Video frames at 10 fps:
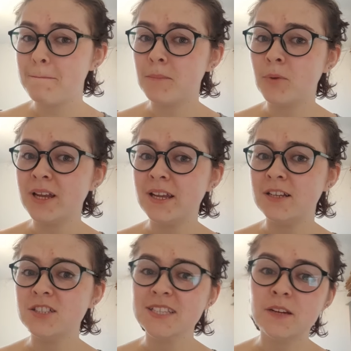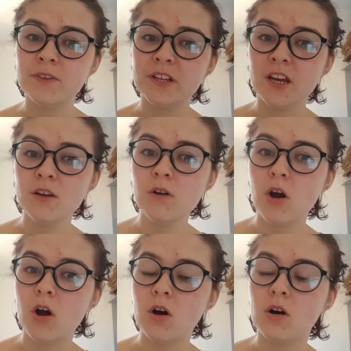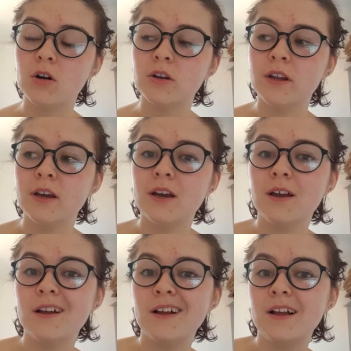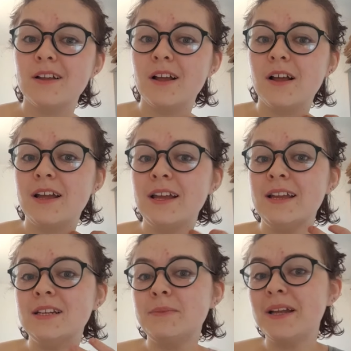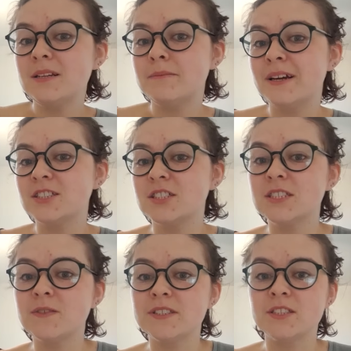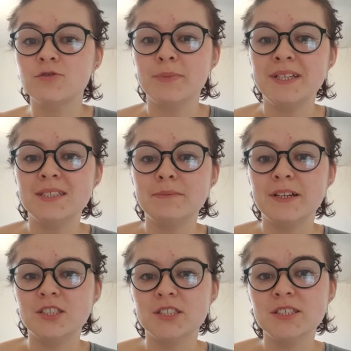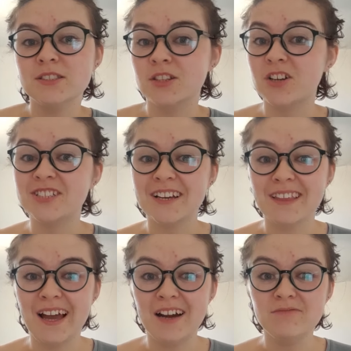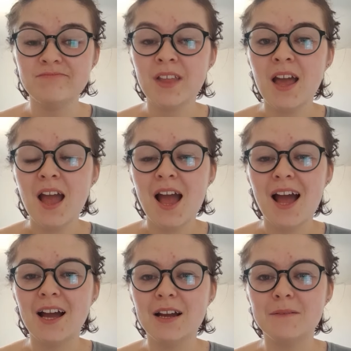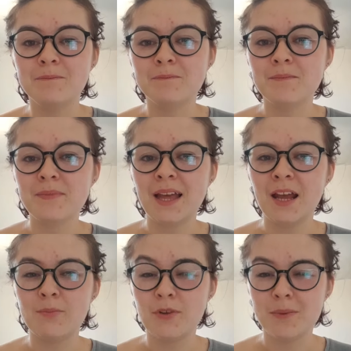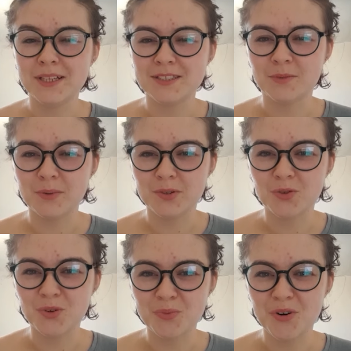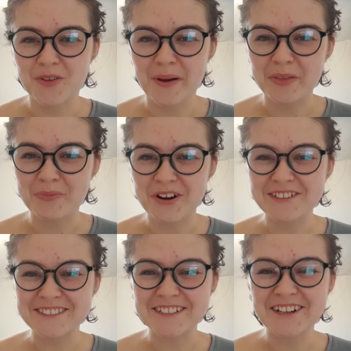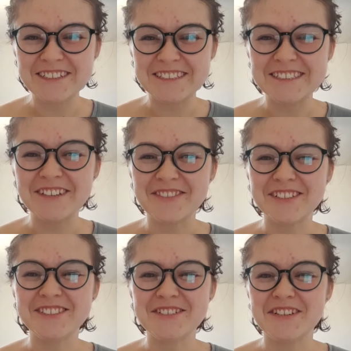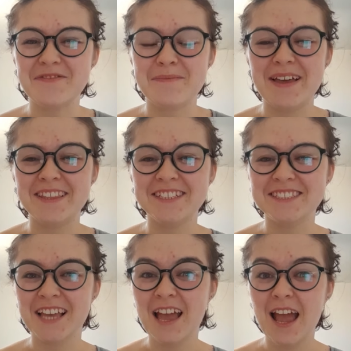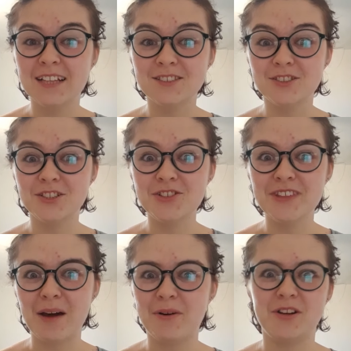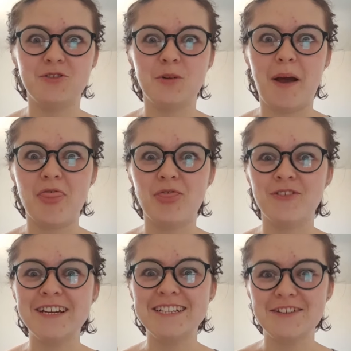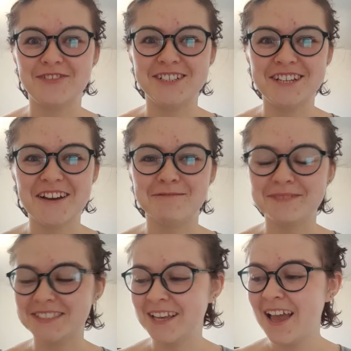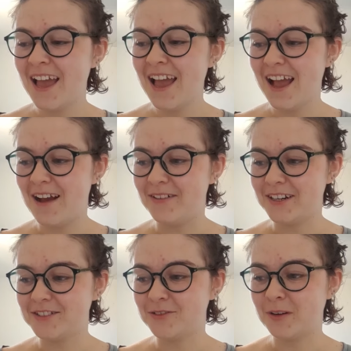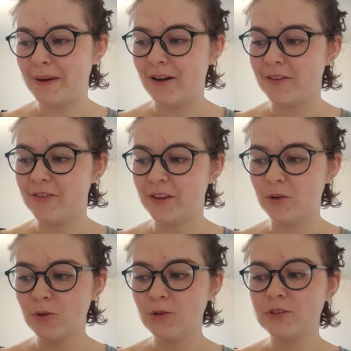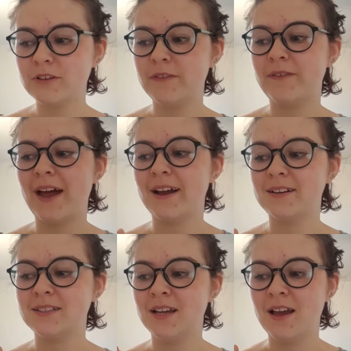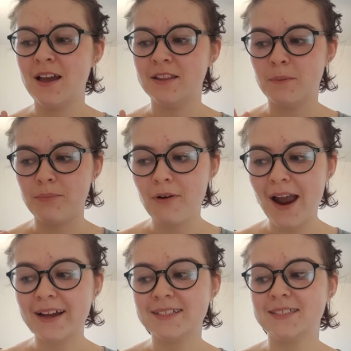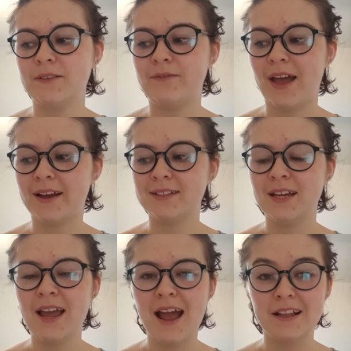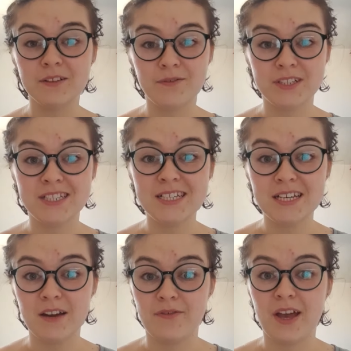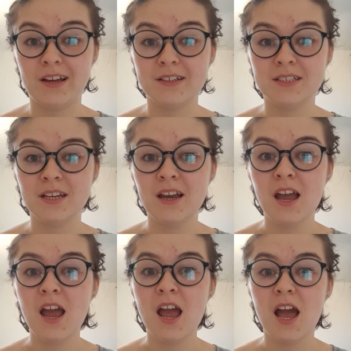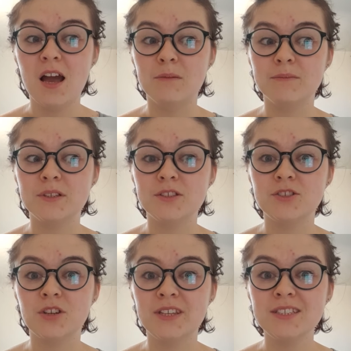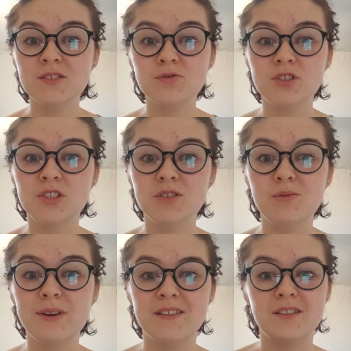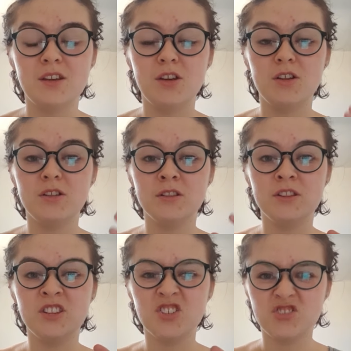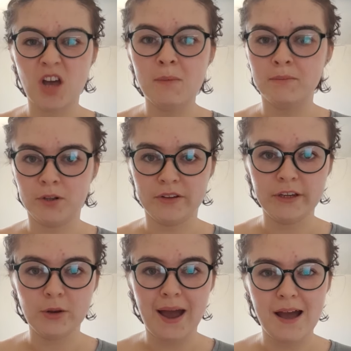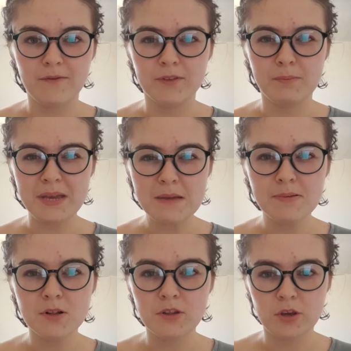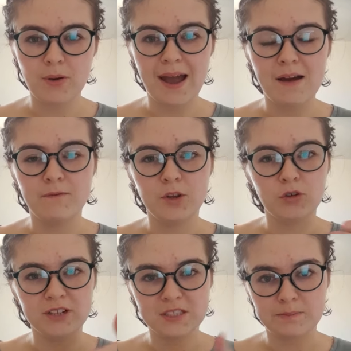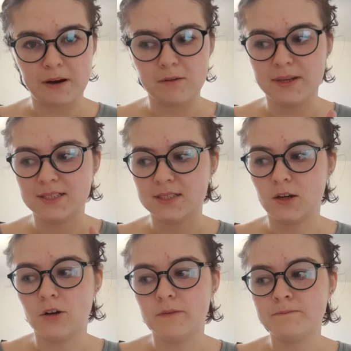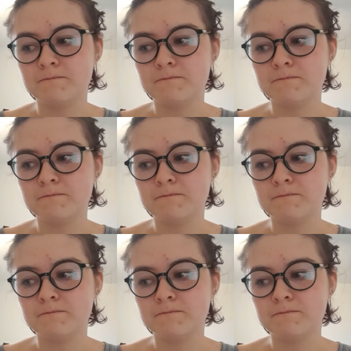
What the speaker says: We just had a video on independent measures versus repeated measures, so go check that out. And I promised that we would talk more about the pros and cons of those two different methods. And so to do that, we're going to talk about three different terms. We're going to talk about the order effect, the practice effect, and the fatigue effect. So this is all to do with the sample that you have, the people that you have that you're experimenting on.